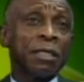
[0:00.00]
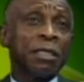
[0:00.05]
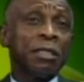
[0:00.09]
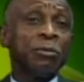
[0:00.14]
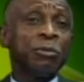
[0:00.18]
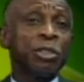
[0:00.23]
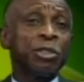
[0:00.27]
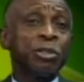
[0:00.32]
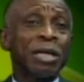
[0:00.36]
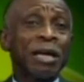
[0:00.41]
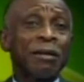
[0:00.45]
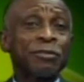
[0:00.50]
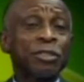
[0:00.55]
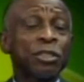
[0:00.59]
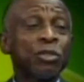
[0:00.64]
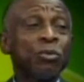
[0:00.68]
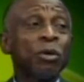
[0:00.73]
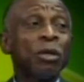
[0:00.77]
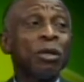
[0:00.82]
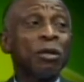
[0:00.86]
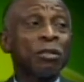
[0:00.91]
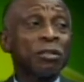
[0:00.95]
in which you have to
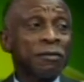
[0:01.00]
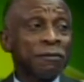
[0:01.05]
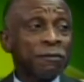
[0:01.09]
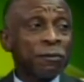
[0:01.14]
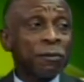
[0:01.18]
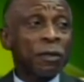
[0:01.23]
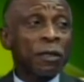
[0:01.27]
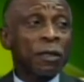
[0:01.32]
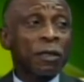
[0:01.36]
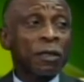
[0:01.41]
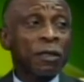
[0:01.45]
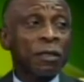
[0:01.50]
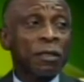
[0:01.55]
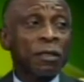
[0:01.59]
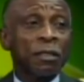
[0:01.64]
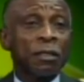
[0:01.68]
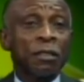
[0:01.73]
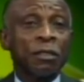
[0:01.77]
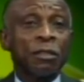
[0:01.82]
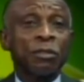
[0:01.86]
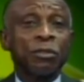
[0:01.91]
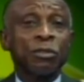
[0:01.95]
do a lot of work
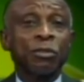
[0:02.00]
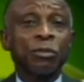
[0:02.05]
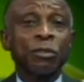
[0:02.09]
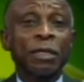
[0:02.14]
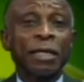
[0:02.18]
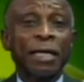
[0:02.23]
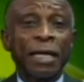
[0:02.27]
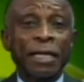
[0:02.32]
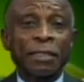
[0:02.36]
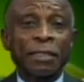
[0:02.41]
to get